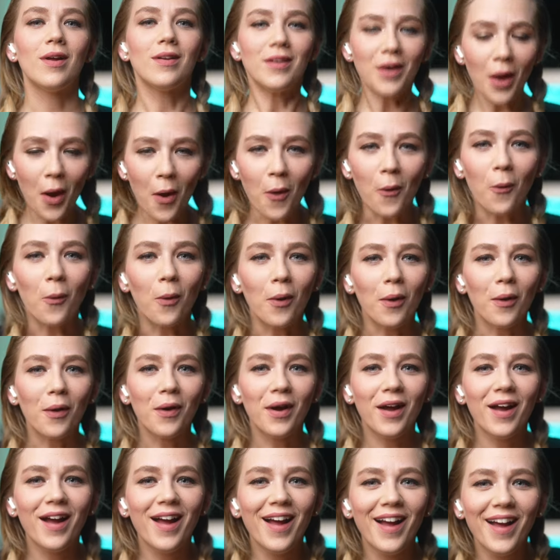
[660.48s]
No.
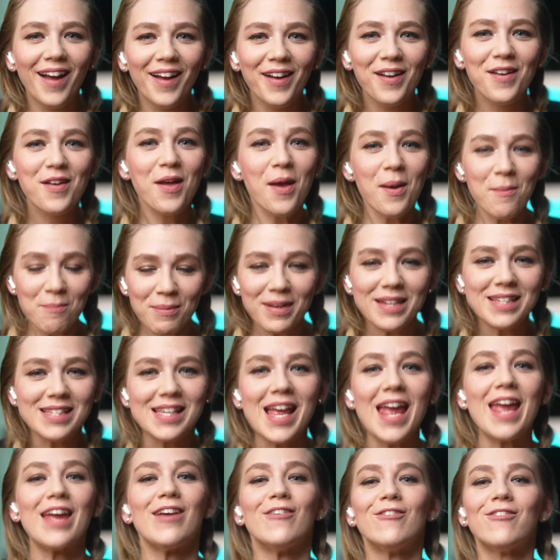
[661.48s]
Be
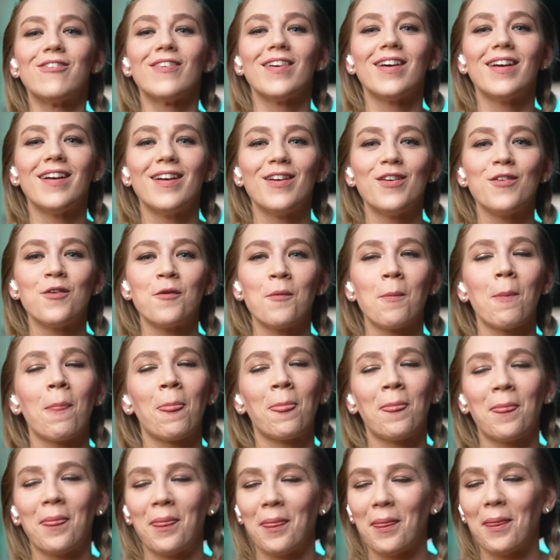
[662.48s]
safe.
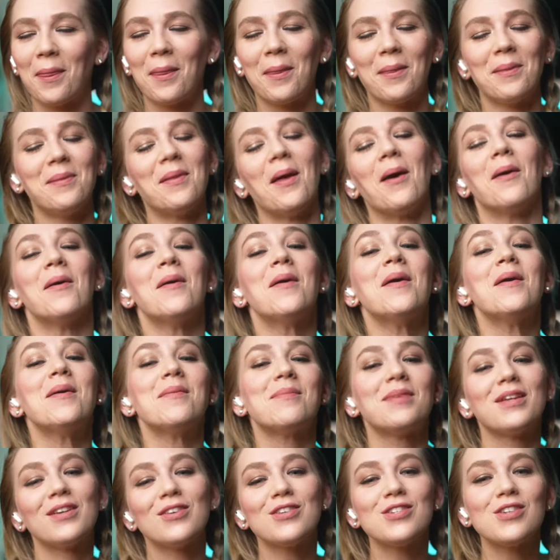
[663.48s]
No.
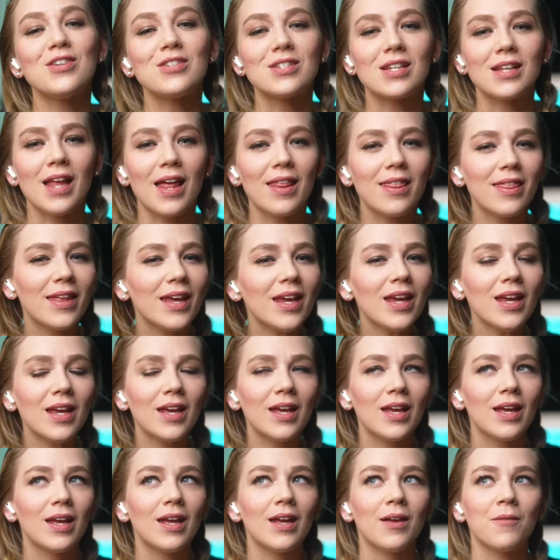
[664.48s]
In all seriousness, I
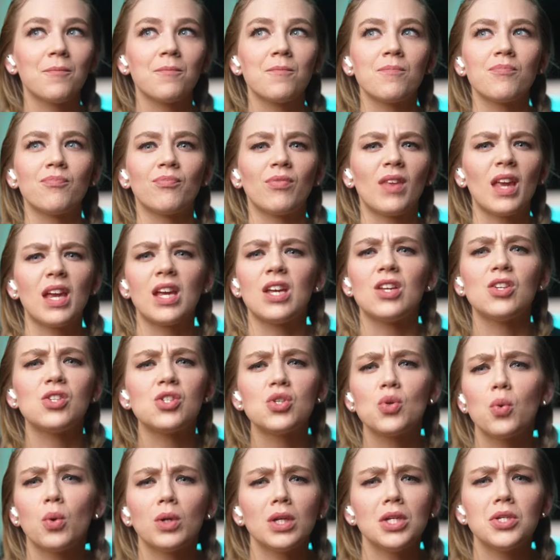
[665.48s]
think in
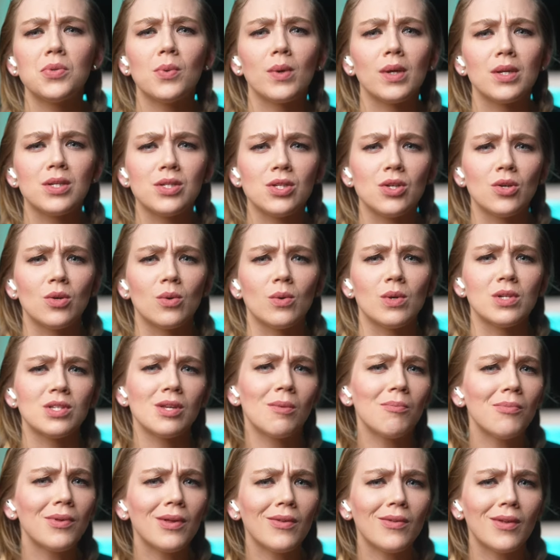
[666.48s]
2022, it was
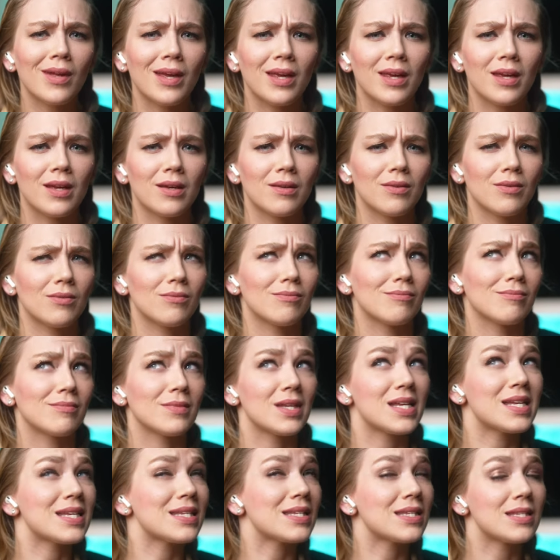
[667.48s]
something like
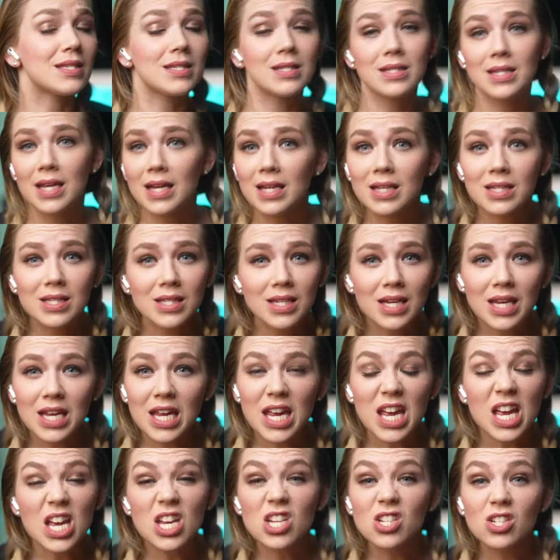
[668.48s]

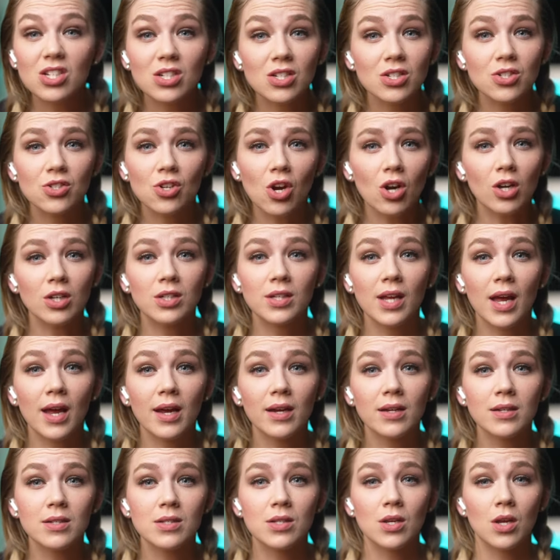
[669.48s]
60-ish shark
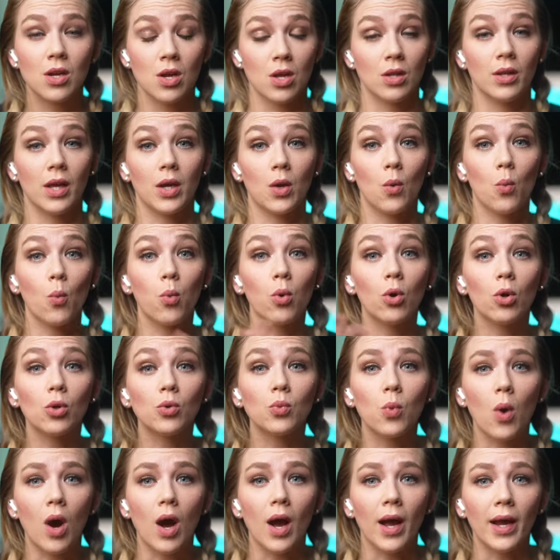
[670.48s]
attacks, like
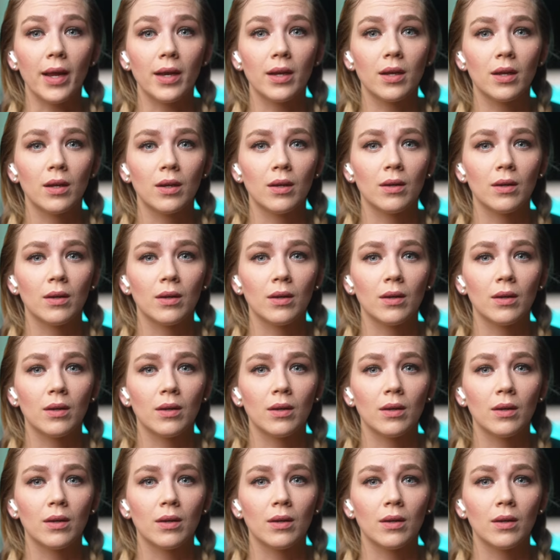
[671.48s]
worldwide,